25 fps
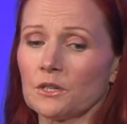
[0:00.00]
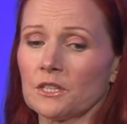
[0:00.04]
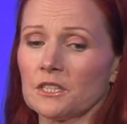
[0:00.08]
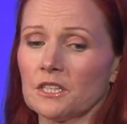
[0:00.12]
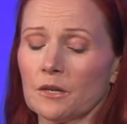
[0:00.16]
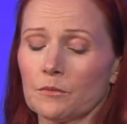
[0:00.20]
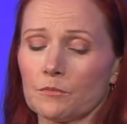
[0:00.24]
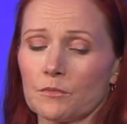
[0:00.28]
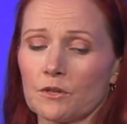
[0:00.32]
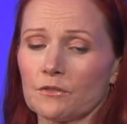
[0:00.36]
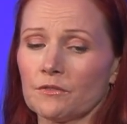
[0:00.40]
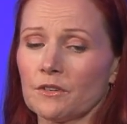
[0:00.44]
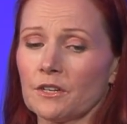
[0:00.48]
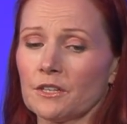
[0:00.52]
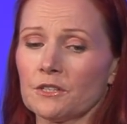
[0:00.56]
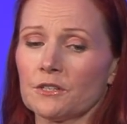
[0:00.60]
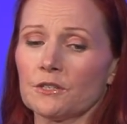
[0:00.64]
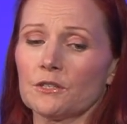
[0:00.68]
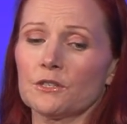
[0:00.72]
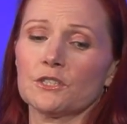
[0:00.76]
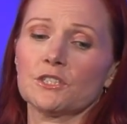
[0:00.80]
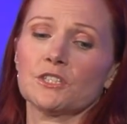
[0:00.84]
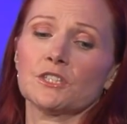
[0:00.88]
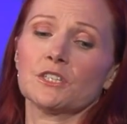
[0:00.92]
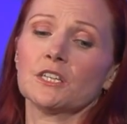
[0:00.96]
a number of
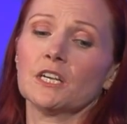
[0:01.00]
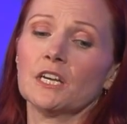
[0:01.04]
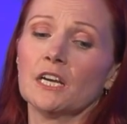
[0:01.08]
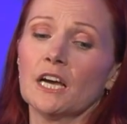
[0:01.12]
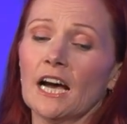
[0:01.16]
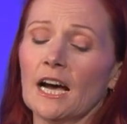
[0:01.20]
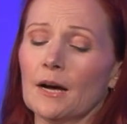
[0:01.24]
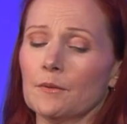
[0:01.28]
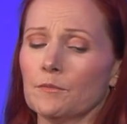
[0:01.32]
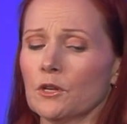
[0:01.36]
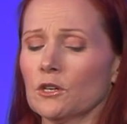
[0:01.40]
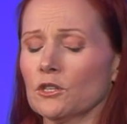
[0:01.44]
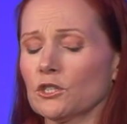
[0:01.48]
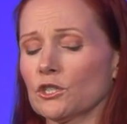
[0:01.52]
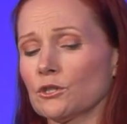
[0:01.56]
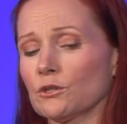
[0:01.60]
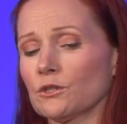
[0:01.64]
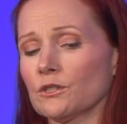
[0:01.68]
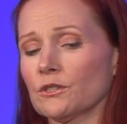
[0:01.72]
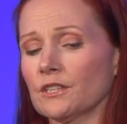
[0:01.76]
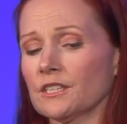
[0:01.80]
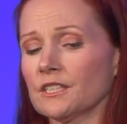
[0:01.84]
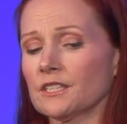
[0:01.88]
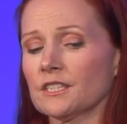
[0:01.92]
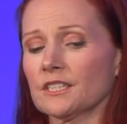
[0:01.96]
others. I'm not sure
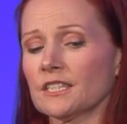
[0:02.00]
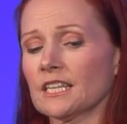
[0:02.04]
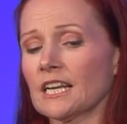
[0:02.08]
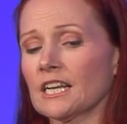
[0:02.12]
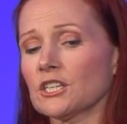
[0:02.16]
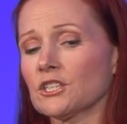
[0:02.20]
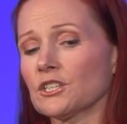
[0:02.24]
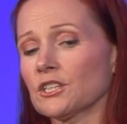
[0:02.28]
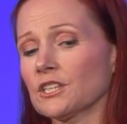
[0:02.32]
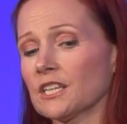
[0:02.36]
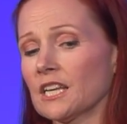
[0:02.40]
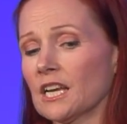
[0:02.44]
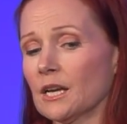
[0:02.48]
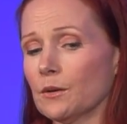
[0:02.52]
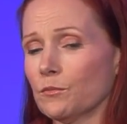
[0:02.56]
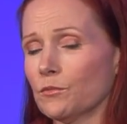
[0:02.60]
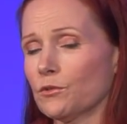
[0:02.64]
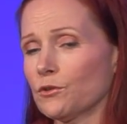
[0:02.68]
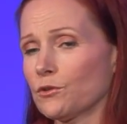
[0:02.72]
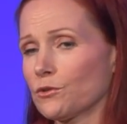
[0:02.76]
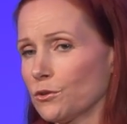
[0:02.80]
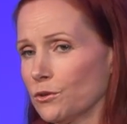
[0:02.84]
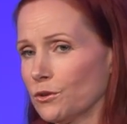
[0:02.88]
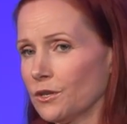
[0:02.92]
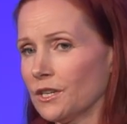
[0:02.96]
this has actually came
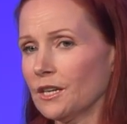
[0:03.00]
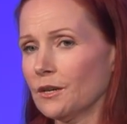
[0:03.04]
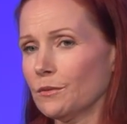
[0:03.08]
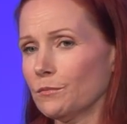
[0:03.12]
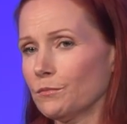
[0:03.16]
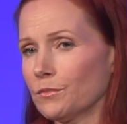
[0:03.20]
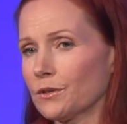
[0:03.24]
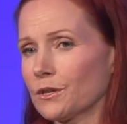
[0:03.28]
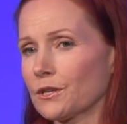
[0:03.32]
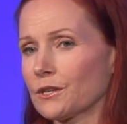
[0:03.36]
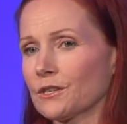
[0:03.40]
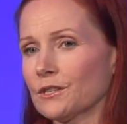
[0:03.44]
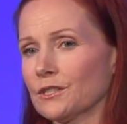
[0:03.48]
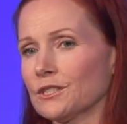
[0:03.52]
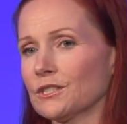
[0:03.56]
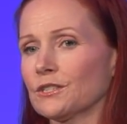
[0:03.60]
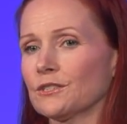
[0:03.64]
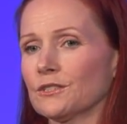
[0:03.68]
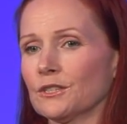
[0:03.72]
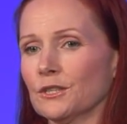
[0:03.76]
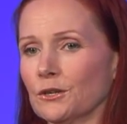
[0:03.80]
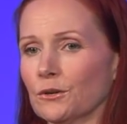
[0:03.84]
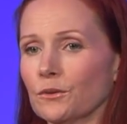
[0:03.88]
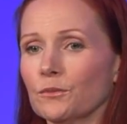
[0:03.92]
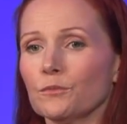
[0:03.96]
through yet because,
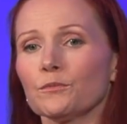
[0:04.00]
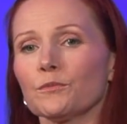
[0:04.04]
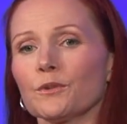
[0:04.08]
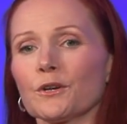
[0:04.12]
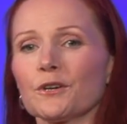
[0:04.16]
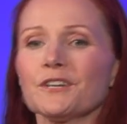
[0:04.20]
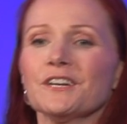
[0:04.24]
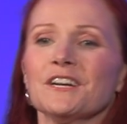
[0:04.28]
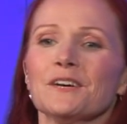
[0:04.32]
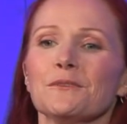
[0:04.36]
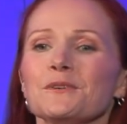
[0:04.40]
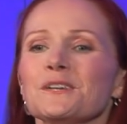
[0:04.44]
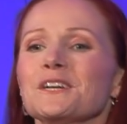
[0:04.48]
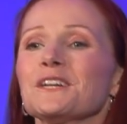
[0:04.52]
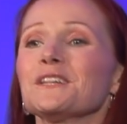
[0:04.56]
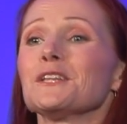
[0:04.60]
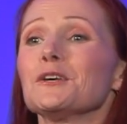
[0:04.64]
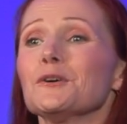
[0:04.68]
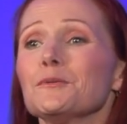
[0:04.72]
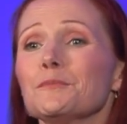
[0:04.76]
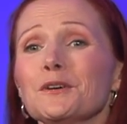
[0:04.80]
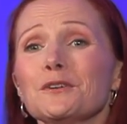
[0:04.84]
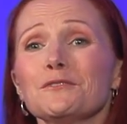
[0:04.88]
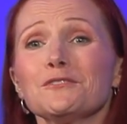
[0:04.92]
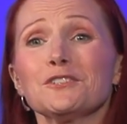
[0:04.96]
you know, we're in a
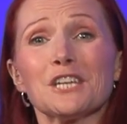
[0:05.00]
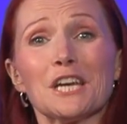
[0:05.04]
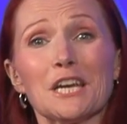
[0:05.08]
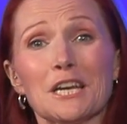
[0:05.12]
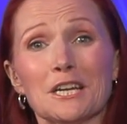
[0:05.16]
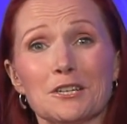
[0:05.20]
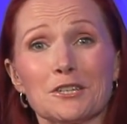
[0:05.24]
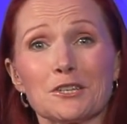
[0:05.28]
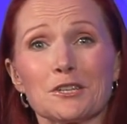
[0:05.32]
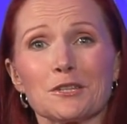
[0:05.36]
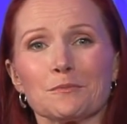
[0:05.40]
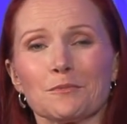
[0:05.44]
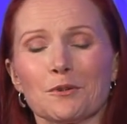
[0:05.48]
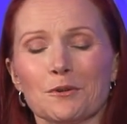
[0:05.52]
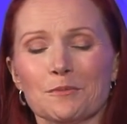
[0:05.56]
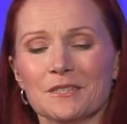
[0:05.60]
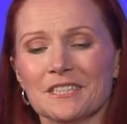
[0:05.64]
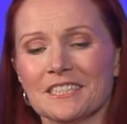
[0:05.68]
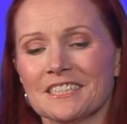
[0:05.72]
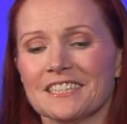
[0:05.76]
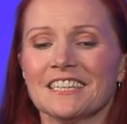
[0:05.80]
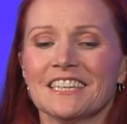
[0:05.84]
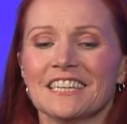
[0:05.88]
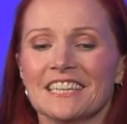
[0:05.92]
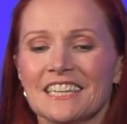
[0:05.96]
little bit of change at the moment.
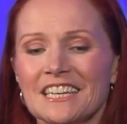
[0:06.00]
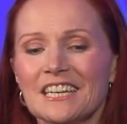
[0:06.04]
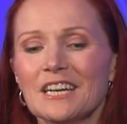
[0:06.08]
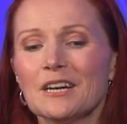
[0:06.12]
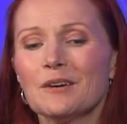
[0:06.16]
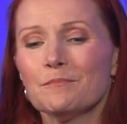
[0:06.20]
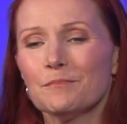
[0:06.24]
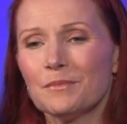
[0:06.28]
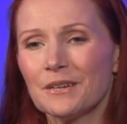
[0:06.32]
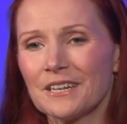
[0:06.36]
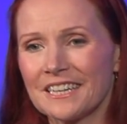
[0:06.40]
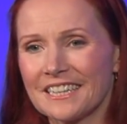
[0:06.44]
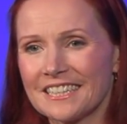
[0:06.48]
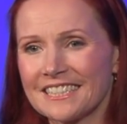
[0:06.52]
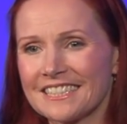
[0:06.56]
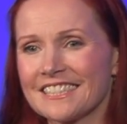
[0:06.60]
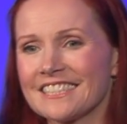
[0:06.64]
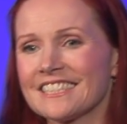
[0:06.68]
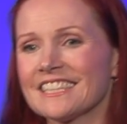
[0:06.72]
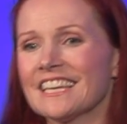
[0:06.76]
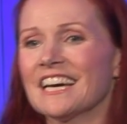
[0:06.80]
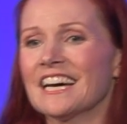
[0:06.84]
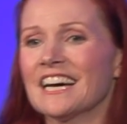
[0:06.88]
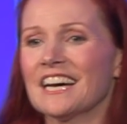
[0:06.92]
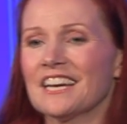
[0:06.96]
But
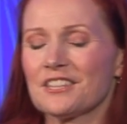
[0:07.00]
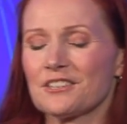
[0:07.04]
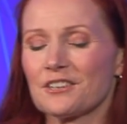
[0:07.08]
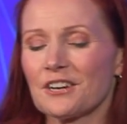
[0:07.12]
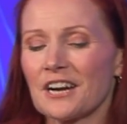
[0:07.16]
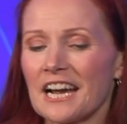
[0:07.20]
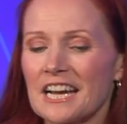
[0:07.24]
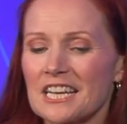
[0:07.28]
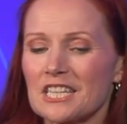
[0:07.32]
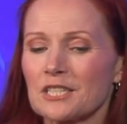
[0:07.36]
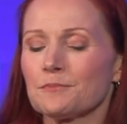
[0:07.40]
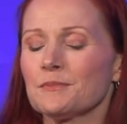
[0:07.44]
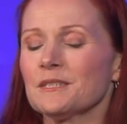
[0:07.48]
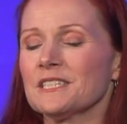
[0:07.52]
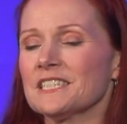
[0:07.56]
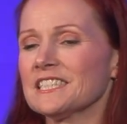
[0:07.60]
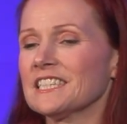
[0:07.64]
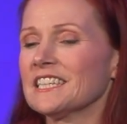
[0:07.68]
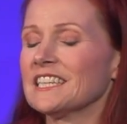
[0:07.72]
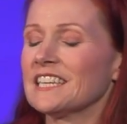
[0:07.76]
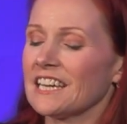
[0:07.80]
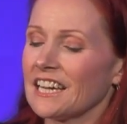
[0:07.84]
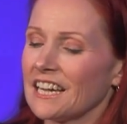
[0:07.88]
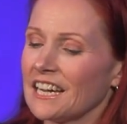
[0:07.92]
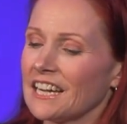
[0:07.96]
there has been
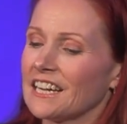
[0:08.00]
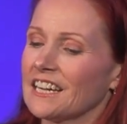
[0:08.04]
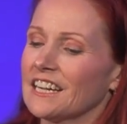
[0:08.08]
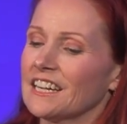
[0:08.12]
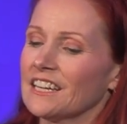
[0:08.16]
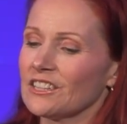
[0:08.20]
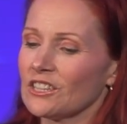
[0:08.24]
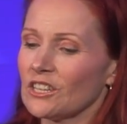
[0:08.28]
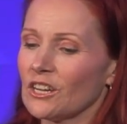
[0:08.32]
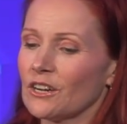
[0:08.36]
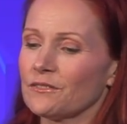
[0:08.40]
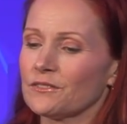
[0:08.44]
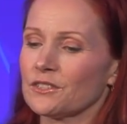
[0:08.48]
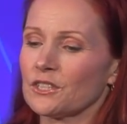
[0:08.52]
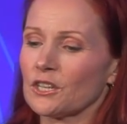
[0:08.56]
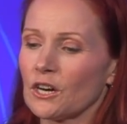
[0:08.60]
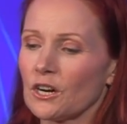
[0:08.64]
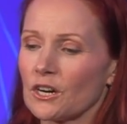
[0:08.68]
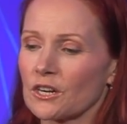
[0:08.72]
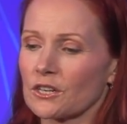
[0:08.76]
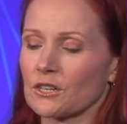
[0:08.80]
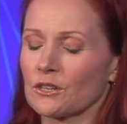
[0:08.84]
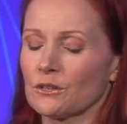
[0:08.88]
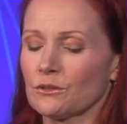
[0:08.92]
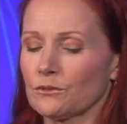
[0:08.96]
a lot of
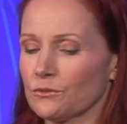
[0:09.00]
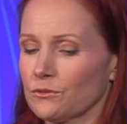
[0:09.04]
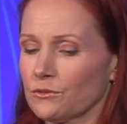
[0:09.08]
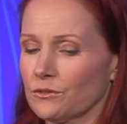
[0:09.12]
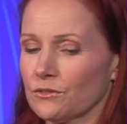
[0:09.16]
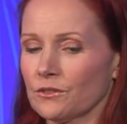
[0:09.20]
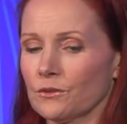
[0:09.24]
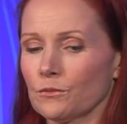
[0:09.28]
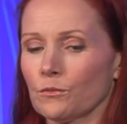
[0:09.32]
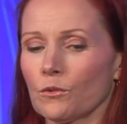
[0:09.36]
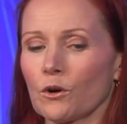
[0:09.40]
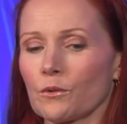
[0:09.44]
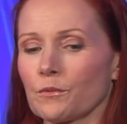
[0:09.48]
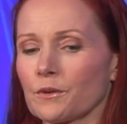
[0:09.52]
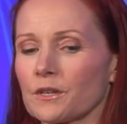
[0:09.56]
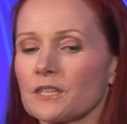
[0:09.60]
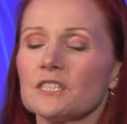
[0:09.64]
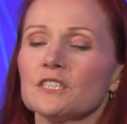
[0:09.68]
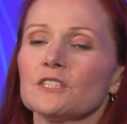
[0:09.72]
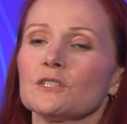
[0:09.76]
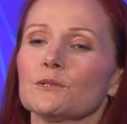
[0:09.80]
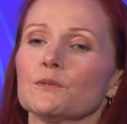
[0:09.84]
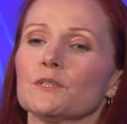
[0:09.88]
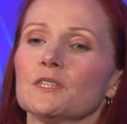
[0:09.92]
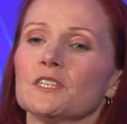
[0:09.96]
talk of what are we going
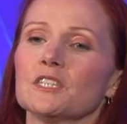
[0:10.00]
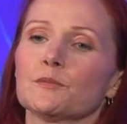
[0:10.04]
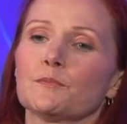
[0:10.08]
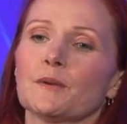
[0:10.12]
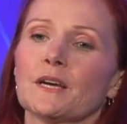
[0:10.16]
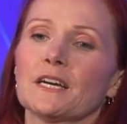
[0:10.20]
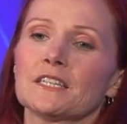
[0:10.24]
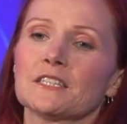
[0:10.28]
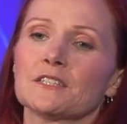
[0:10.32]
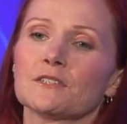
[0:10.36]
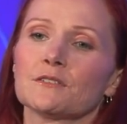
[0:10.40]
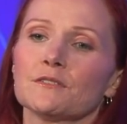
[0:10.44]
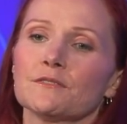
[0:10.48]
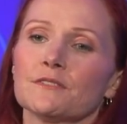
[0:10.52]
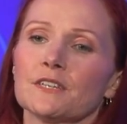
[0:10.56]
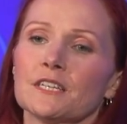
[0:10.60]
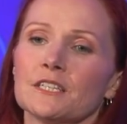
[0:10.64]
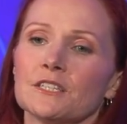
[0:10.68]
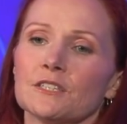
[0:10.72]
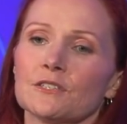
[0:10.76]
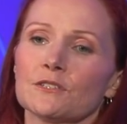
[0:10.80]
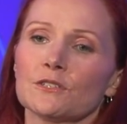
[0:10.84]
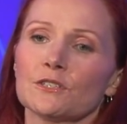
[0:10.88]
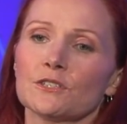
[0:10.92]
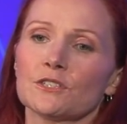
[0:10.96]
to do with these battery
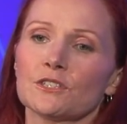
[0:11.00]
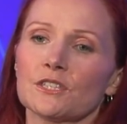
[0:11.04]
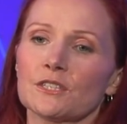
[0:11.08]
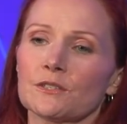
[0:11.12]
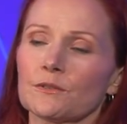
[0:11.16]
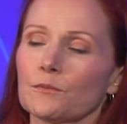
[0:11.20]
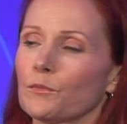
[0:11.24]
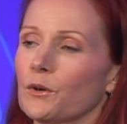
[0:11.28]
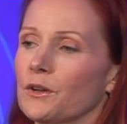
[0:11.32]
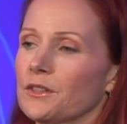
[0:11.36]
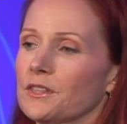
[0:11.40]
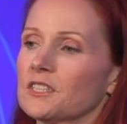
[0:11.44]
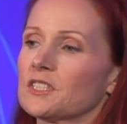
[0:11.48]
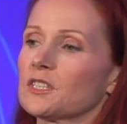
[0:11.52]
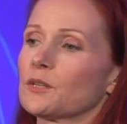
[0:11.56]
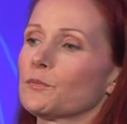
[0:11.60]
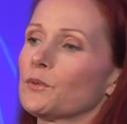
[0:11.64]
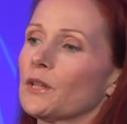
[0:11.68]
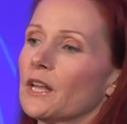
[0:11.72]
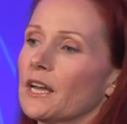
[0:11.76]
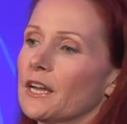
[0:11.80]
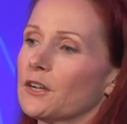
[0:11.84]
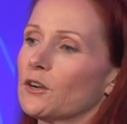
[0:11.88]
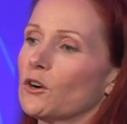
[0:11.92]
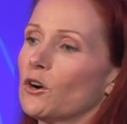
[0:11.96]
vendors when they
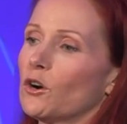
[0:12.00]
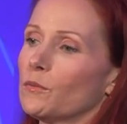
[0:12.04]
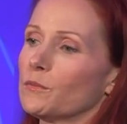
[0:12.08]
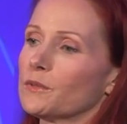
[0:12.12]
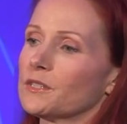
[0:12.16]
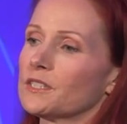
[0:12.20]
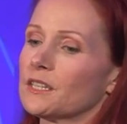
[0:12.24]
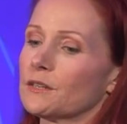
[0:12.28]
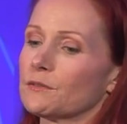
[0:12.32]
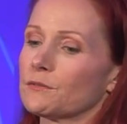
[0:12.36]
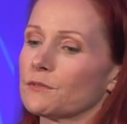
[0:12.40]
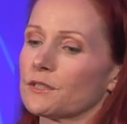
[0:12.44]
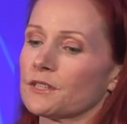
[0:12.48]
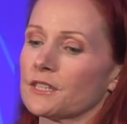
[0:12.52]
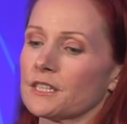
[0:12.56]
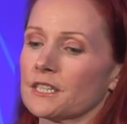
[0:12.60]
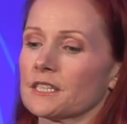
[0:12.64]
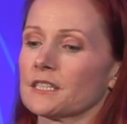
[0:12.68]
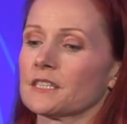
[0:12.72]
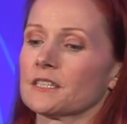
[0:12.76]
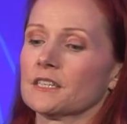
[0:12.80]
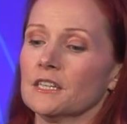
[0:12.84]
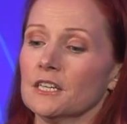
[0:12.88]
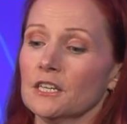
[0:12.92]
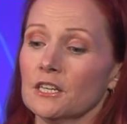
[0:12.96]
supply almost everything.
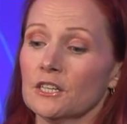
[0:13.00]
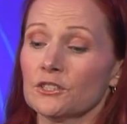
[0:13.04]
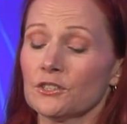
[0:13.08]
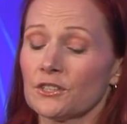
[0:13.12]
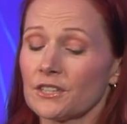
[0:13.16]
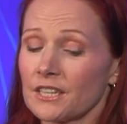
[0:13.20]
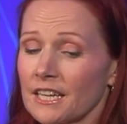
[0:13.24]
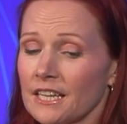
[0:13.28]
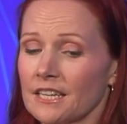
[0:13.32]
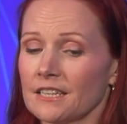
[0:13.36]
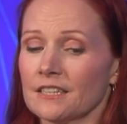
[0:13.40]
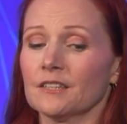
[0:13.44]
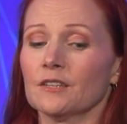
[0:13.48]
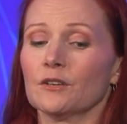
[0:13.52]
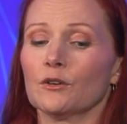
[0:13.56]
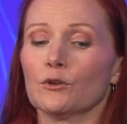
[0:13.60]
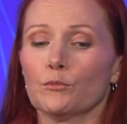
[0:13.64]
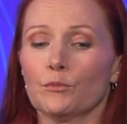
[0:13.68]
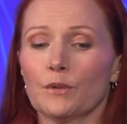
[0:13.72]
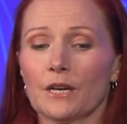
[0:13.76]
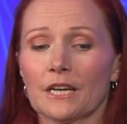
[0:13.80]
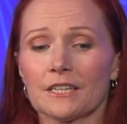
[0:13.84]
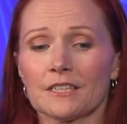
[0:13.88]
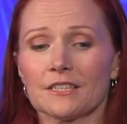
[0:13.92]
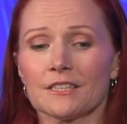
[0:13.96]
So again,
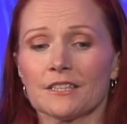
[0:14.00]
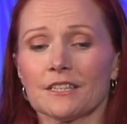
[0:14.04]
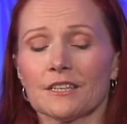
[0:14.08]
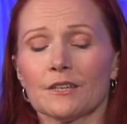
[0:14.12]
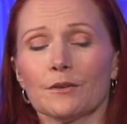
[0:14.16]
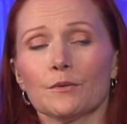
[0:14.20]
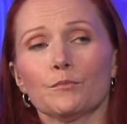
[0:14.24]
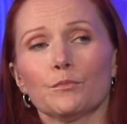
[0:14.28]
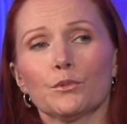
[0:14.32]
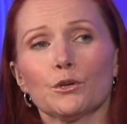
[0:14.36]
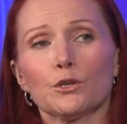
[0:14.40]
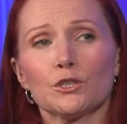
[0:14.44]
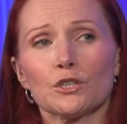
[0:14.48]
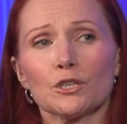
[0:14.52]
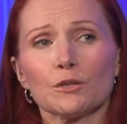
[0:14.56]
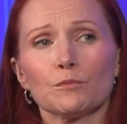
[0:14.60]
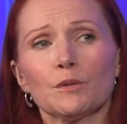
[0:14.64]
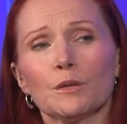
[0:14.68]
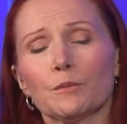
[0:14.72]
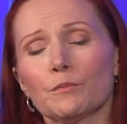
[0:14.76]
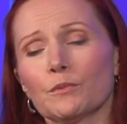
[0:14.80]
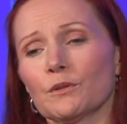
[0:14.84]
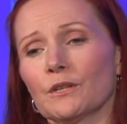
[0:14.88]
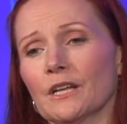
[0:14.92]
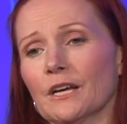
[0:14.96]
back to the pushing
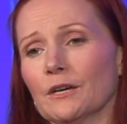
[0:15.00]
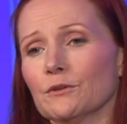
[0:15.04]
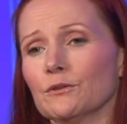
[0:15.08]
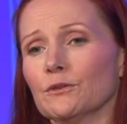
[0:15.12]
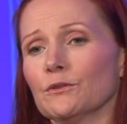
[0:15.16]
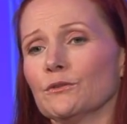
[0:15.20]
people out